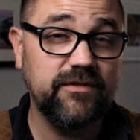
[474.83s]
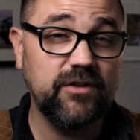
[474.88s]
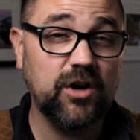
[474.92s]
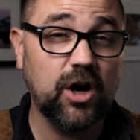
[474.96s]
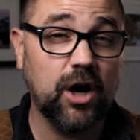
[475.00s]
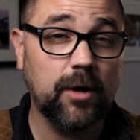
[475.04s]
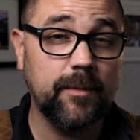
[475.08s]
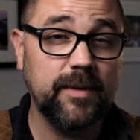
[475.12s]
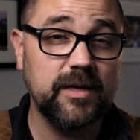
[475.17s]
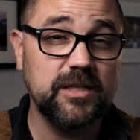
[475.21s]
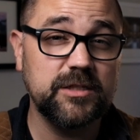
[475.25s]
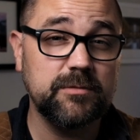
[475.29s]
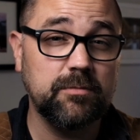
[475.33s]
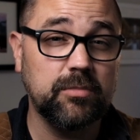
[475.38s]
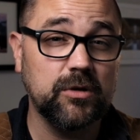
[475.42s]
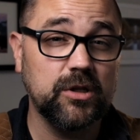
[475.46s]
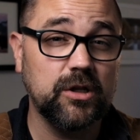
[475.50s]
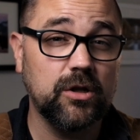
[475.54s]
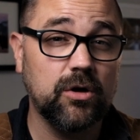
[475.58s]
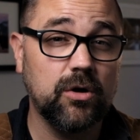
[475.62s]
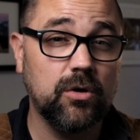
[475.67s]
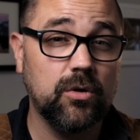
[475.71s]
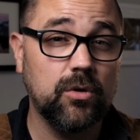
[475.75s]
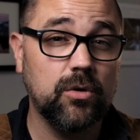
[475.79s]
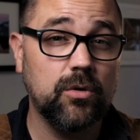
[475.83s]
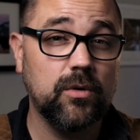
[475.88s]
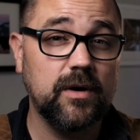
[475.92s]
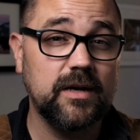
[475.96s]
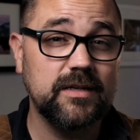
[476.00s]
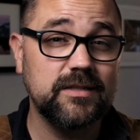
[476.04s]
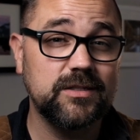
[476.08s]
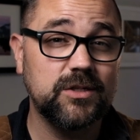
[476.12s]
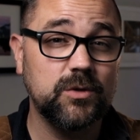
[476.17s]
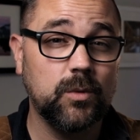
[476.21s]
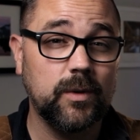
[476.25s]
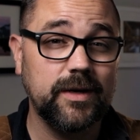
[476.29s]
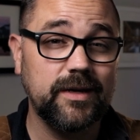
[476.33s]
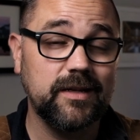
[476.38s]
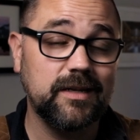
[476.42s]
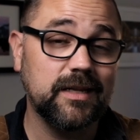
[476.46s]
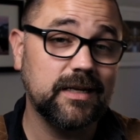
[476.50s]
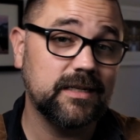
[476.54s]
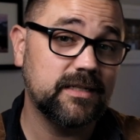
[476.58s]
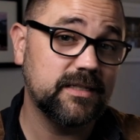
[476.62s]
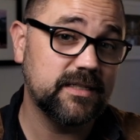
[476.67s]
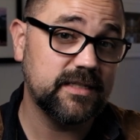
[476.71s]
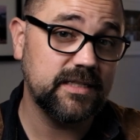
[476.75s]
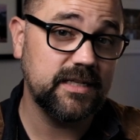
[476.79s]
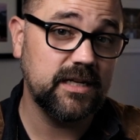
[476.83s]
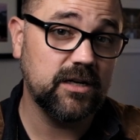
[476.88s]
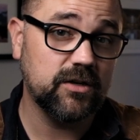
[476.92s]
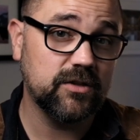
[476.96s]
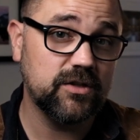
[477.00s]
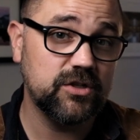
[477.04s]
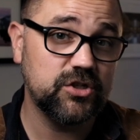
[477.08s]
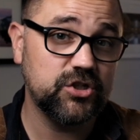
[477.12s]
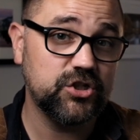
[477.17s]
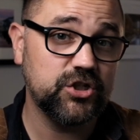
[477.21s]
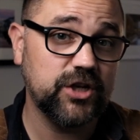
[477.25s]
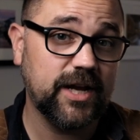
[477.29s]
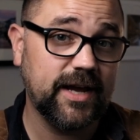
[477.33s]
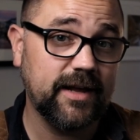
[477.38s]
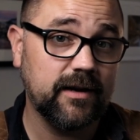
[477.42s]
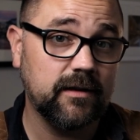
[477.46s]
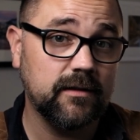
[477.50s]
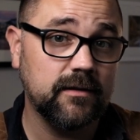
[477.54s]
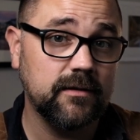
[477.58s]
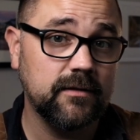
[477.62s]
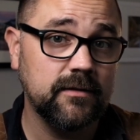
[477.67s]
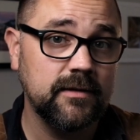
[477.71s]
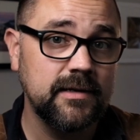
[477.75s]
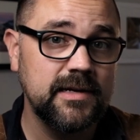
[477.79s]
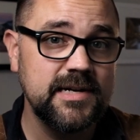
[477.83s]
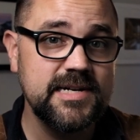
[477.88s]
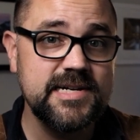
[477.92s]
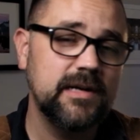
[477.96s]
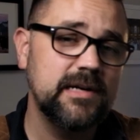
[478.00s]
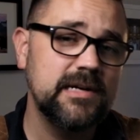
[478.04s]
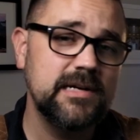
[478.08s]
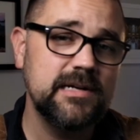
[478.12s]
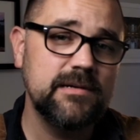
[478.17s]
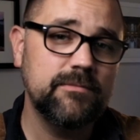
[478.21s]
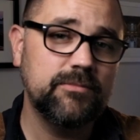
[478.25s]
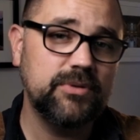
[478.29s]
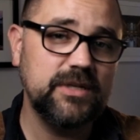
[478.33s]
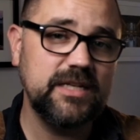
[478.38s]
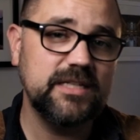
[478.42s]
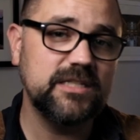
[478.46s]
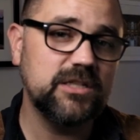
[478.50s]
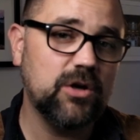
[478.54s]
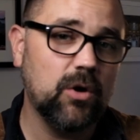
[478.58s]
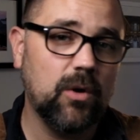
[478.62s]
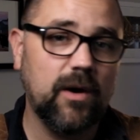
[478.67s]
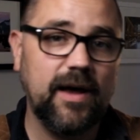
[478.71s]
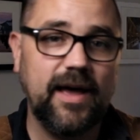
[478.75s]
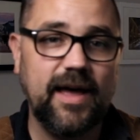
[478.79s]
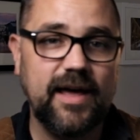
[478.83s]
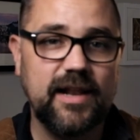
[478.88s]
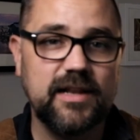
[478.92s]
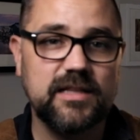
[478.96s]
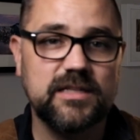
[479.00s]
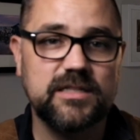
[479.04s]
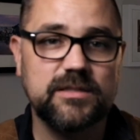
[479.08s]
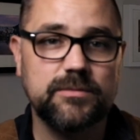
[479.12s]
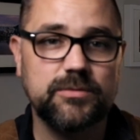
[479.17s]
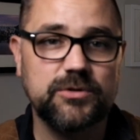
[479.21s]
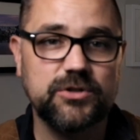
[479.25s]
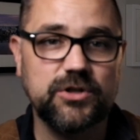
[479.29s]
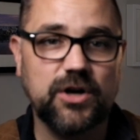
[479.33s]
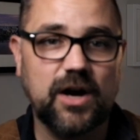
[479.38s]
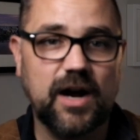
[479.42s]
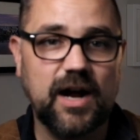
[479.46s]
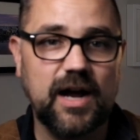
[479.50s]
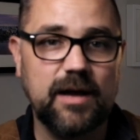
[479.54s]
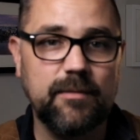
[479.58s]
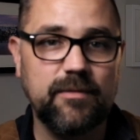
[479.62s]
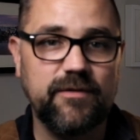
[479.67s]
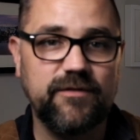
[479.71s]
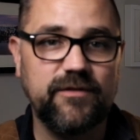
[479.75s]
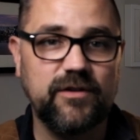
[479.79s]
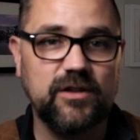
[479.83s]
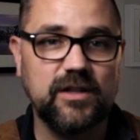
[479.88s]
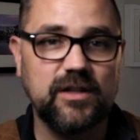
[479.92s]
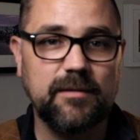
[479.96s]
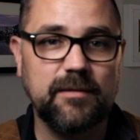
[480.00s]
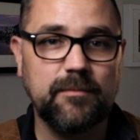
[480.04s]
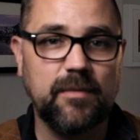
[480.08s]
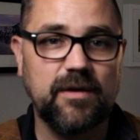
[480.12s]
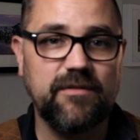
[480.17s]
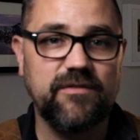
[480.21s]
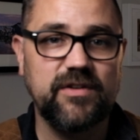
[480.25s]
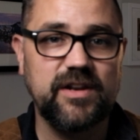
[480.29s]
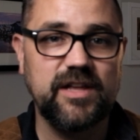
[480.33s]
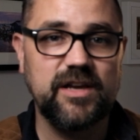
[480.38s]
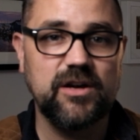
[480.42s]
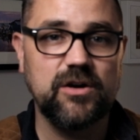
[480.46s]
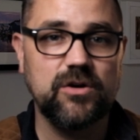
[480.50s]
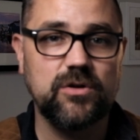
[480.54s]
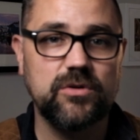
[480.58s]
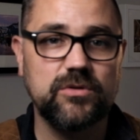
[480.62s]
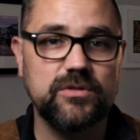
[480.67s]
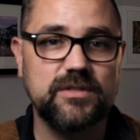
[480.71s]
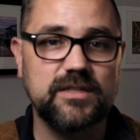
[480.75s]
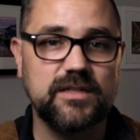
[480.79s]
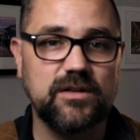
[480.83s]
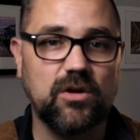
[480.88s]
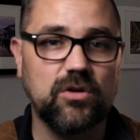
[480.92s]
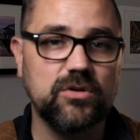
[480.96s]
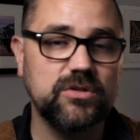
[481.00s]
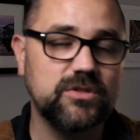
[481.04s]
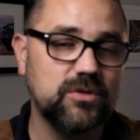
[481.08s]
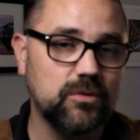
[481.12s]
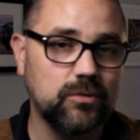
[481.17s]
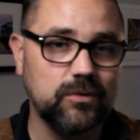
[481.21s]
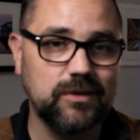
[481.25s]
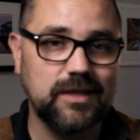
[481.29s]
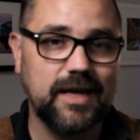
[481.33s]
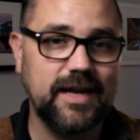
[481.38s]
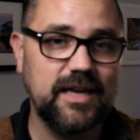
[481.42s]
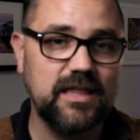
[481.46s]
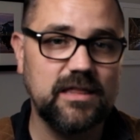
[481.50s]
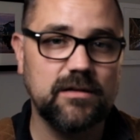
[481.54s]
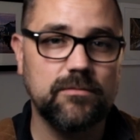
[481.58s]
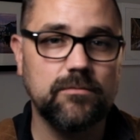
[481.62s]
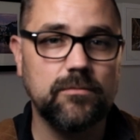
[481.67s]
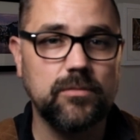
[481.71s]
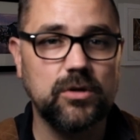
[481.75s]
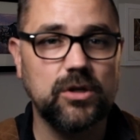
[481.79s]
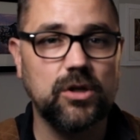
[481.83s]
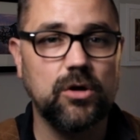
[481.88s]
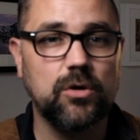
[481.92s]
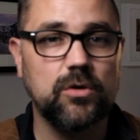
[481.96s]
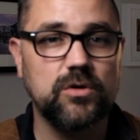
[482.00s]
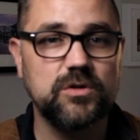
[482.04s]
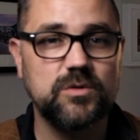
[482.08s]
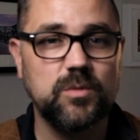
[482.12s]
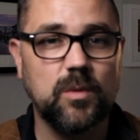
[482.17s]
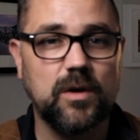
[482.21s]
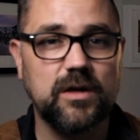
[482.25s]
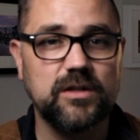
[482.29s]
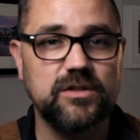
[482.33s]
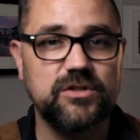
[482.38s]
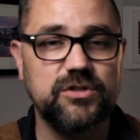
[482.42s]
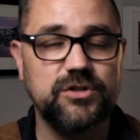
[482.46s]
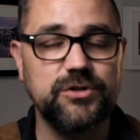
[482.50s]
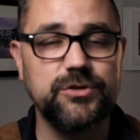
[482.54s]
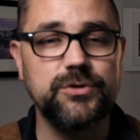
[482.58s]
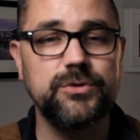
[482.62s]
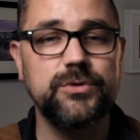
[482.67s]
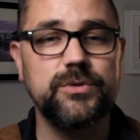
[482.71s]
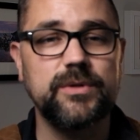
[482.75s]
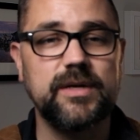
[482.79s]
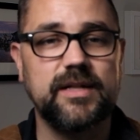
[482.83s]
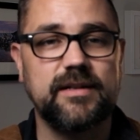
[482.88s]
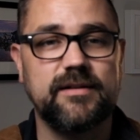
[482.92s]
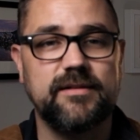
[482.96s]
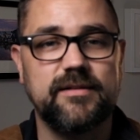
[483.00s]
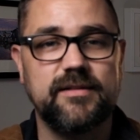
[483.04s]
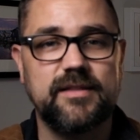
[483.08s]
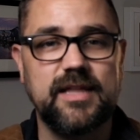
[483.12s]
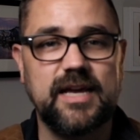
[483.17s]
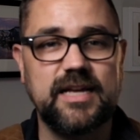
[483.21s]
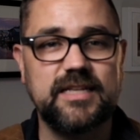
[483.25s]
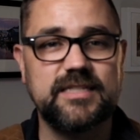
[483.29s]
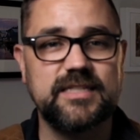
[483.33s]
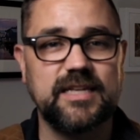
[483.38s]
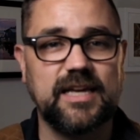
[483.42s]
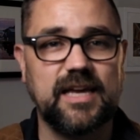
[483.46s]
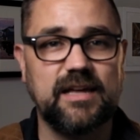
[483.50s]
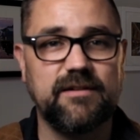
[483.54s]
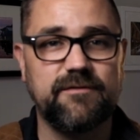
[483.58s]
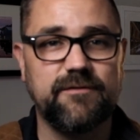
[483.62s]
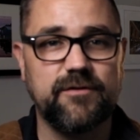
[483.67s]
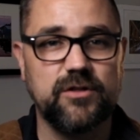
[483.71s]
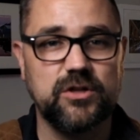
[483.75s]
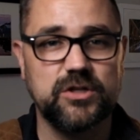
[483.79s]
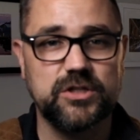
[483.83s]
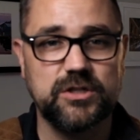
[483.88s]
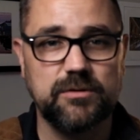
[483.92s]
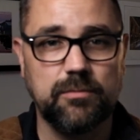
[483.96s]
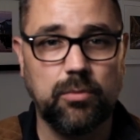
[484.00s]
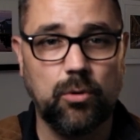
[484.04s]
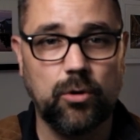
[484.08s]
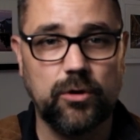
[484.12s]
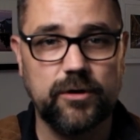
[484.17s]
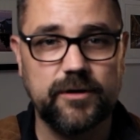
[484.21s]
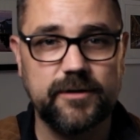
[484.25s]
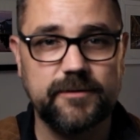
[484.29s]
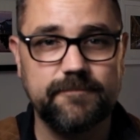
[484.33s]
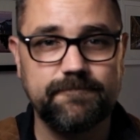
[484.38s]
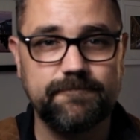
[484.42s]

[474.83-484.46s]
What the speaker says: comments below as to what you'd like to see on this channel. Please go ahead and subscribe if you my videos, and also like them below as well too. And thanks again for the support.